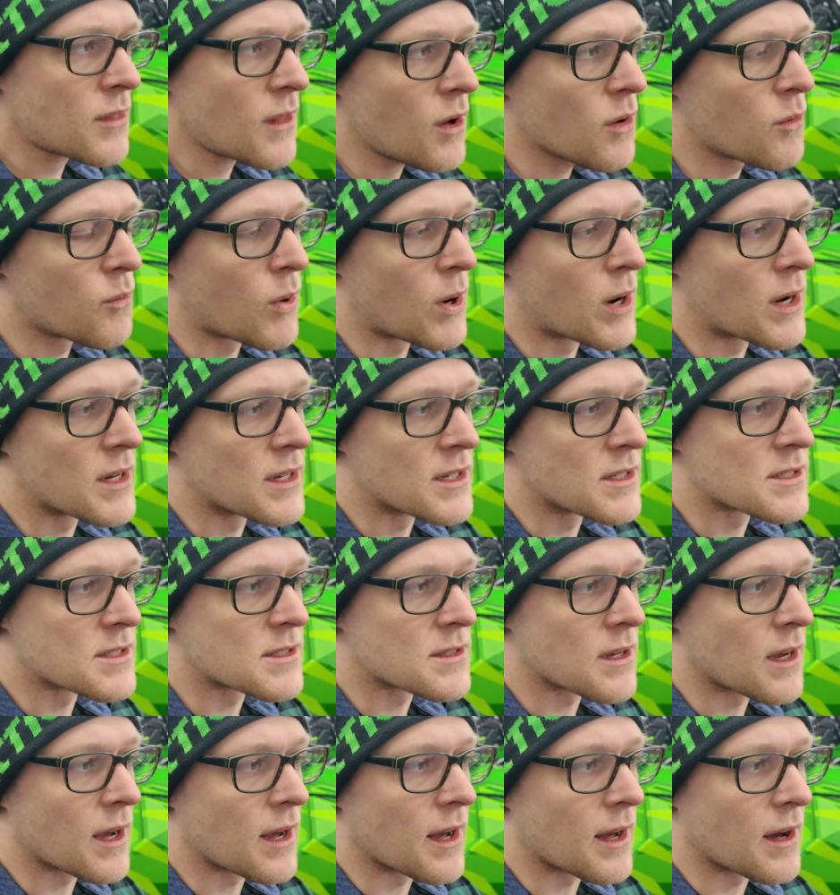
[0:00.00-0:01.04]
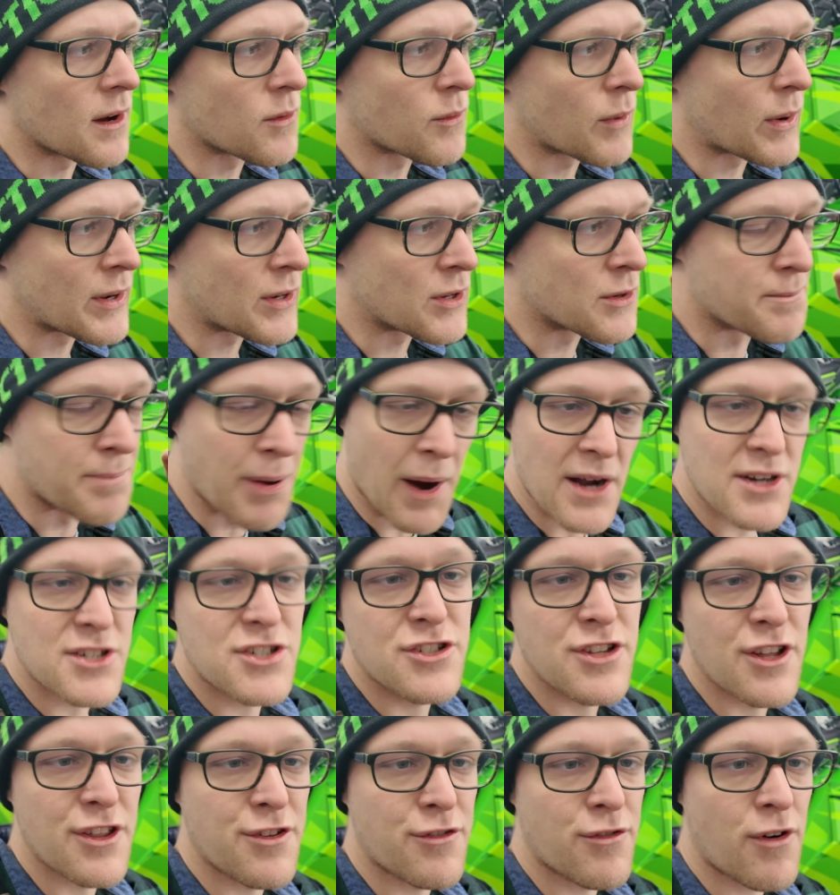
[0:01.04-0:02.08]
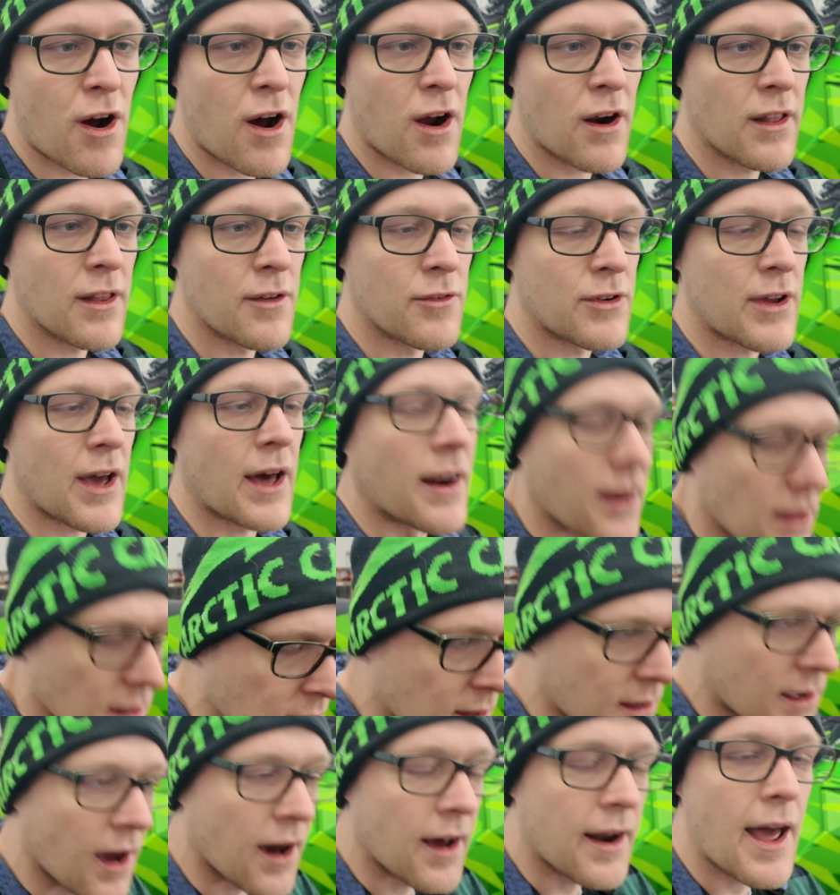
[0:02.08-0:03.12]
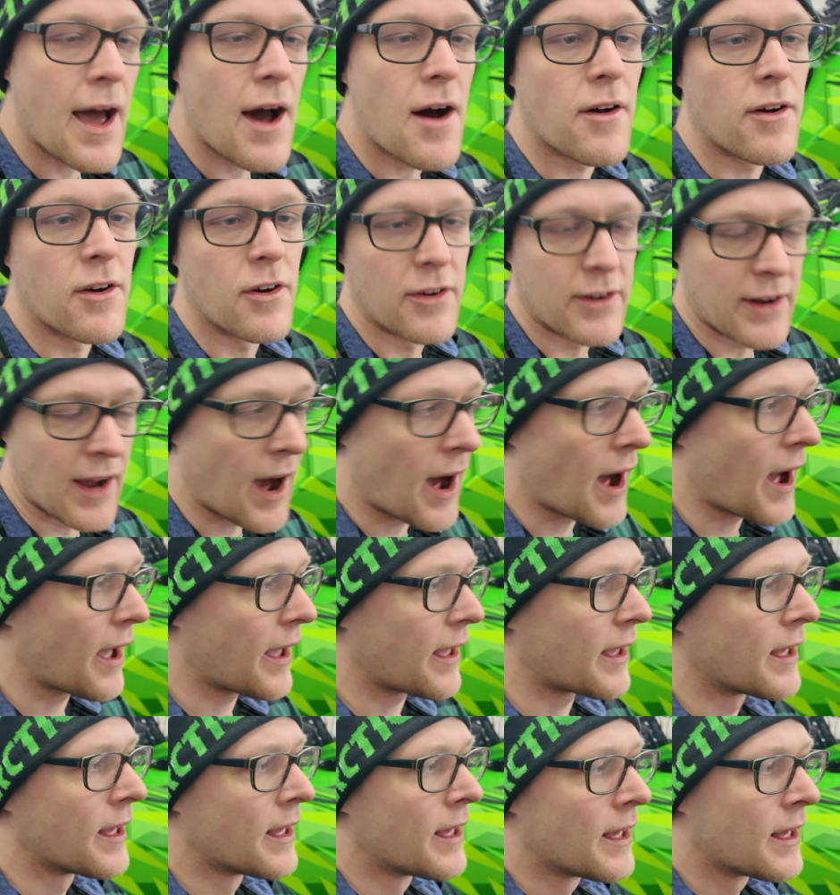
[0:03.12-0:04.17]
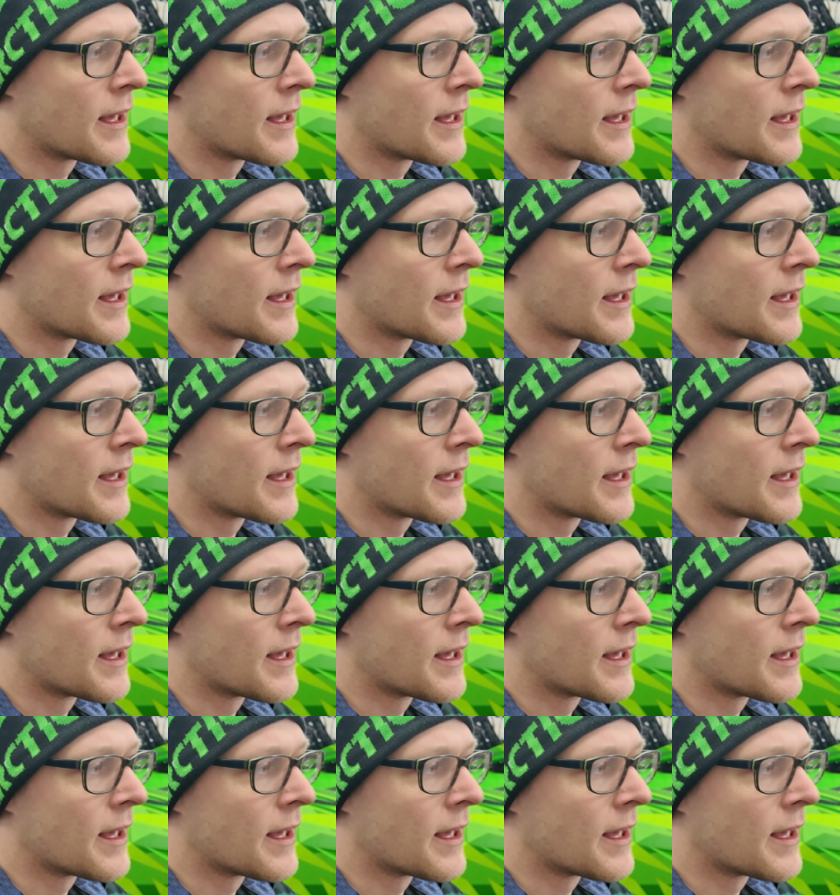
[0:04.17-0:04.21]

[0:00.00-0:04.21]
was when you'd punch the throttle, it would kind of cut out or die.